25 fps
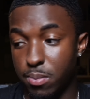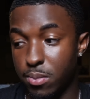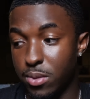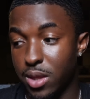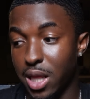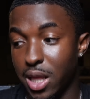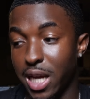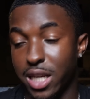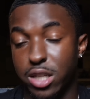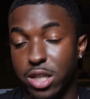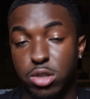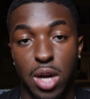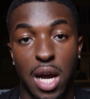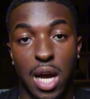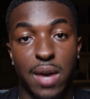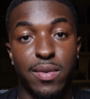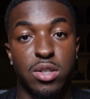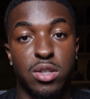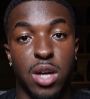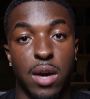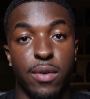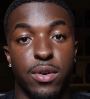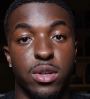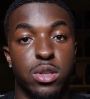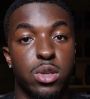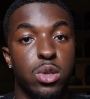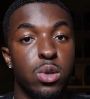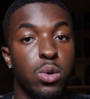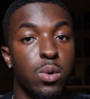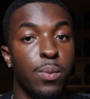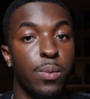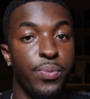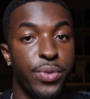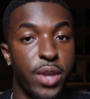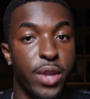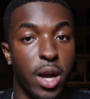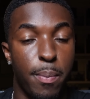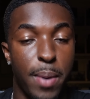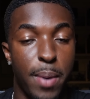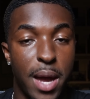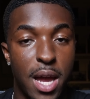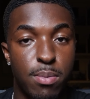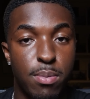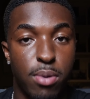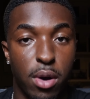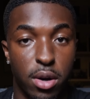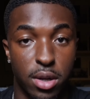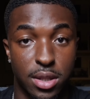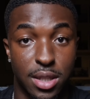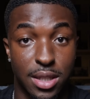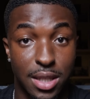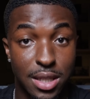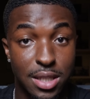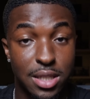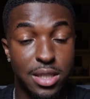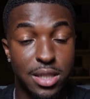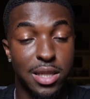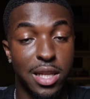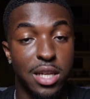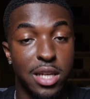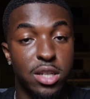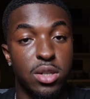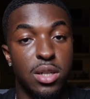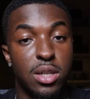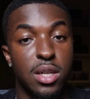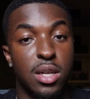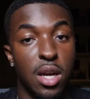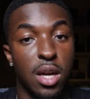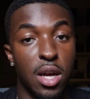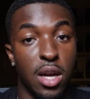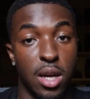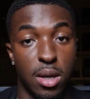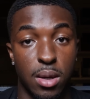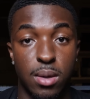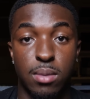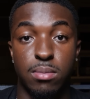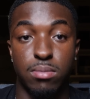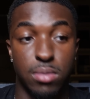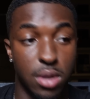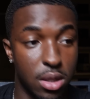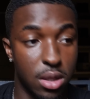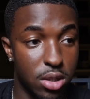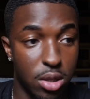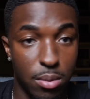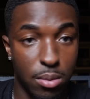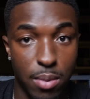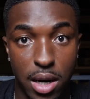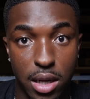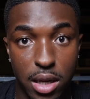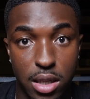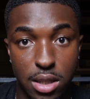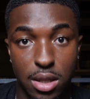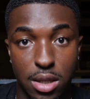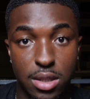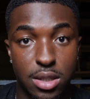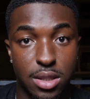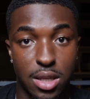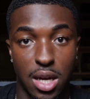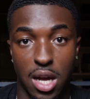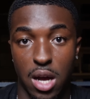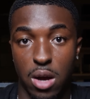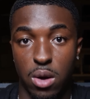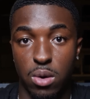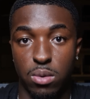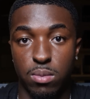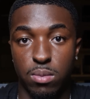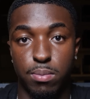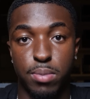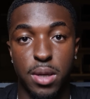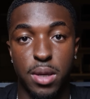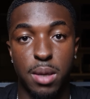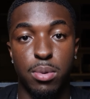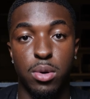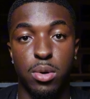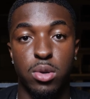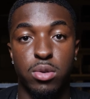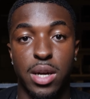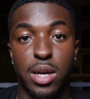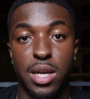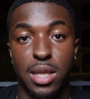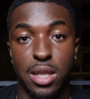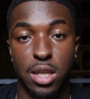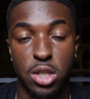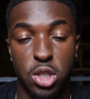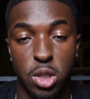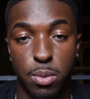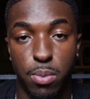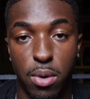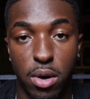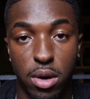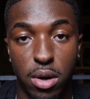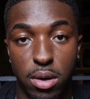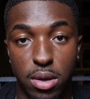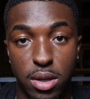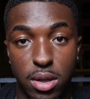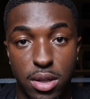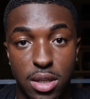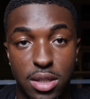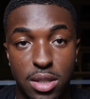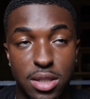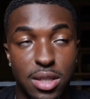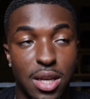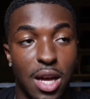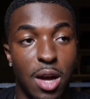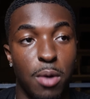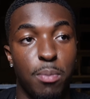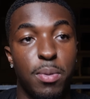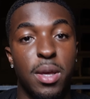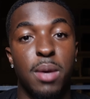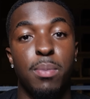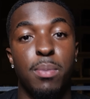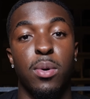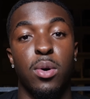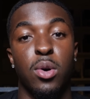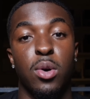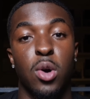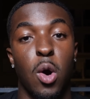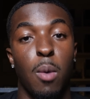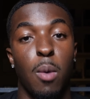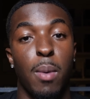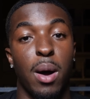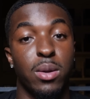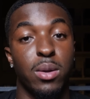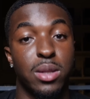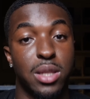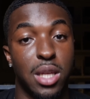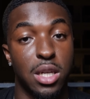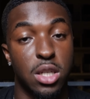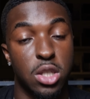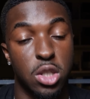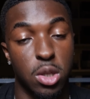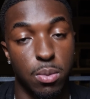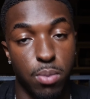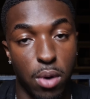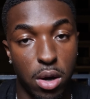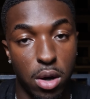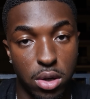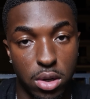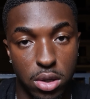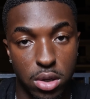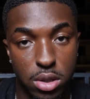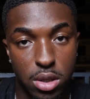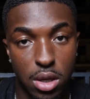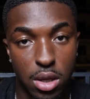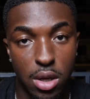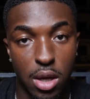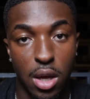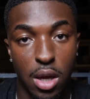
like driving traffic to their paid product. This is literally digital marketing. This is how people create digital product. This is how people go about digital products.